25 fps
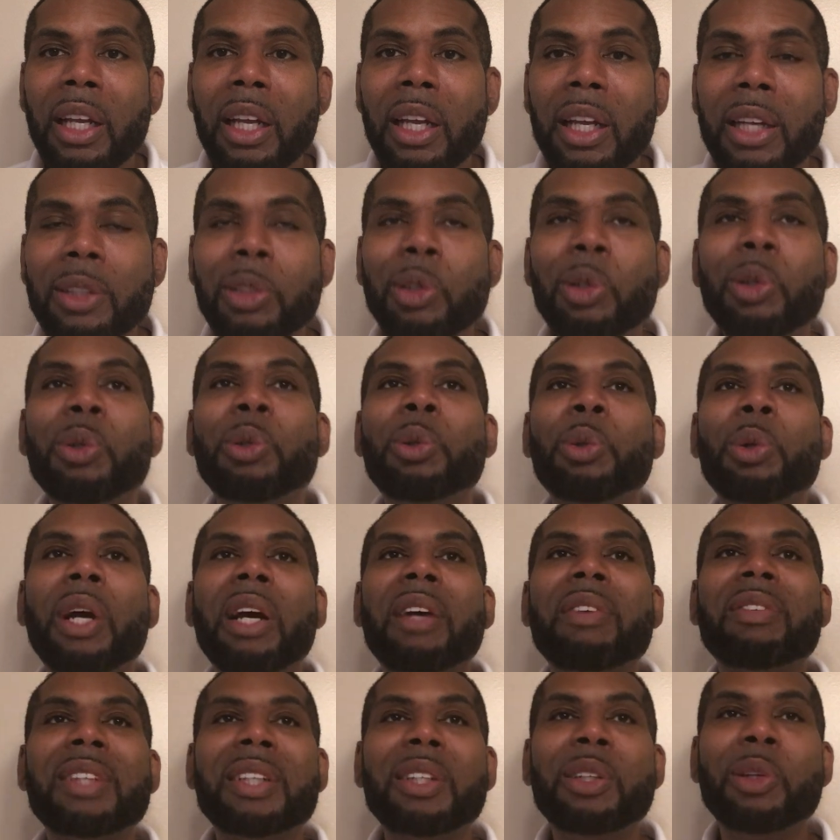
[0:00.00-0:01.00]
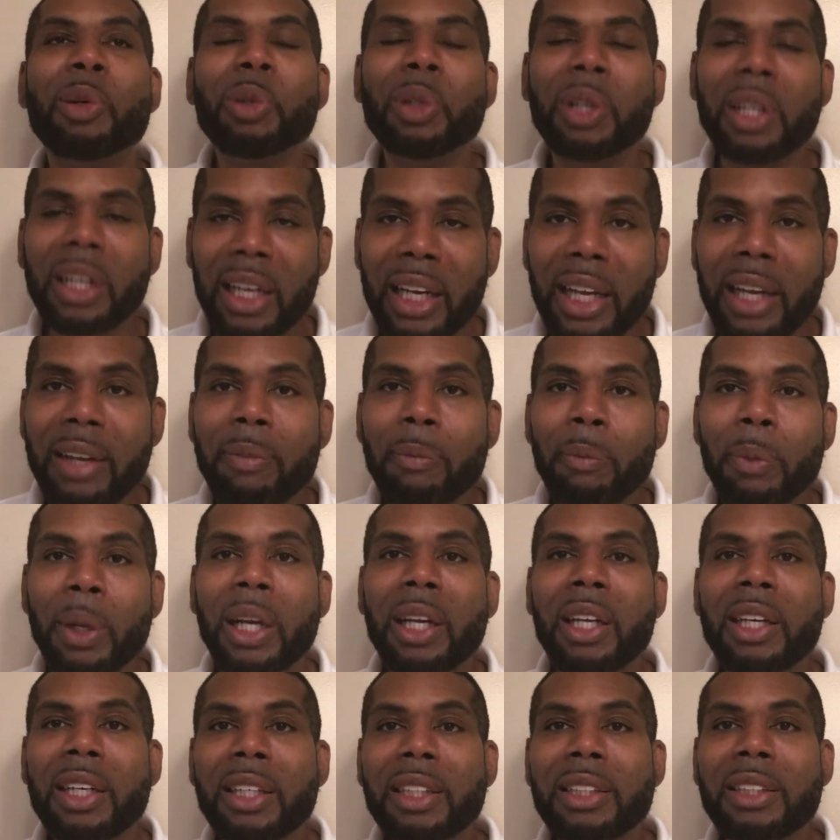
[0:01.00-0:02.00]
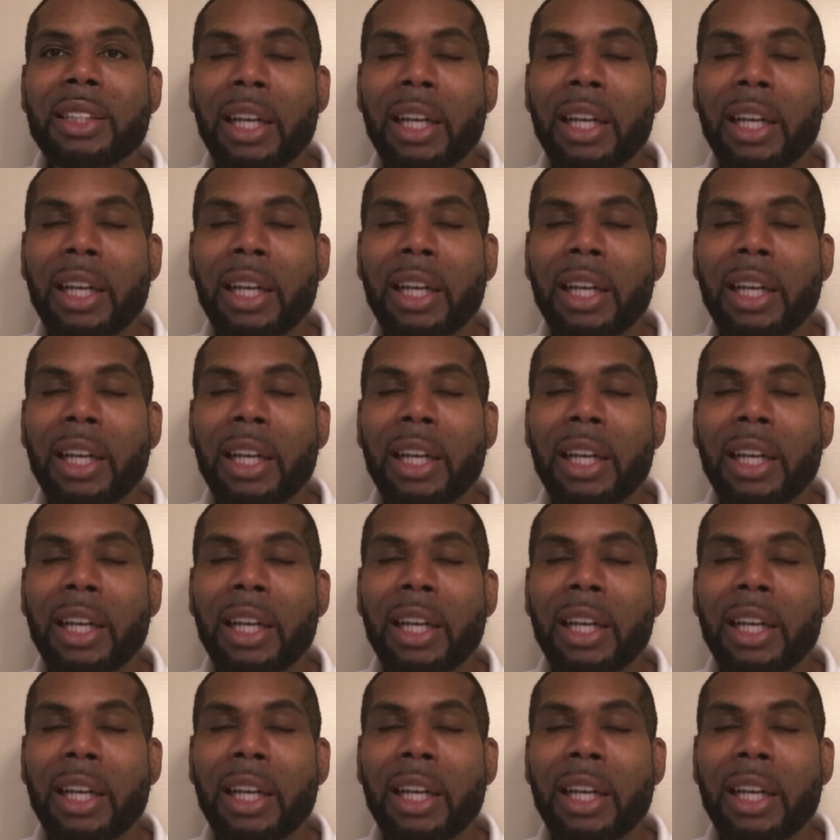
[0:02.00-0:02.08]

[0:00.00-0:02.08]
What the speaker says: And so you do have to know your life matters.